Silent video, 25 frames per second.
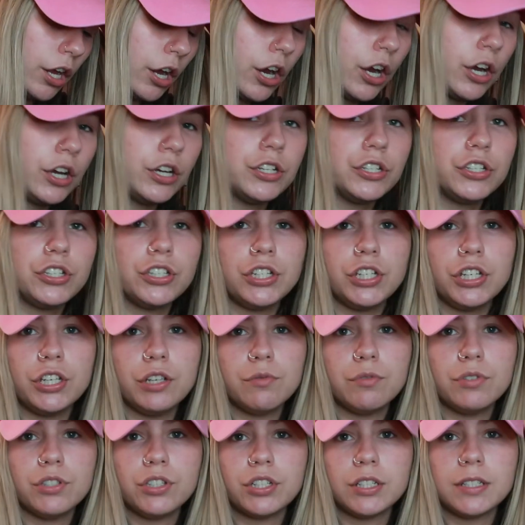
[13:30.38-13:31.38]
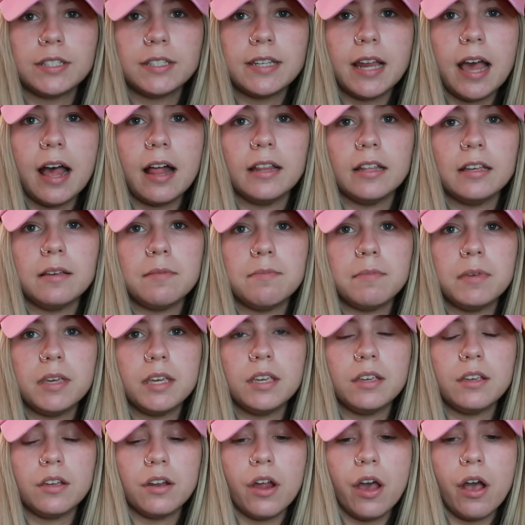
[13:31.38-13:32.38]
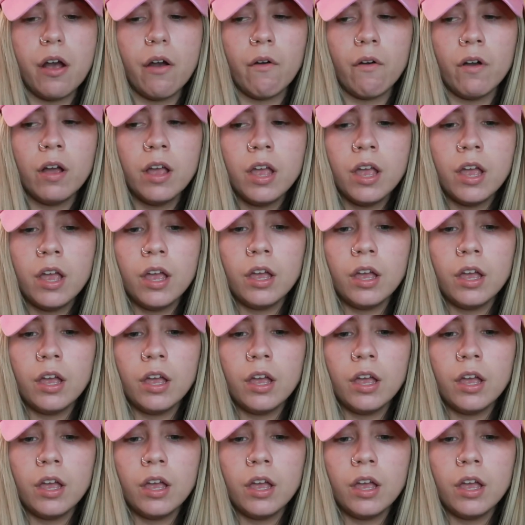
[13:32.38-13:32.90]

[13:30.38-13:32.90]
her, and she was just telling me, you know,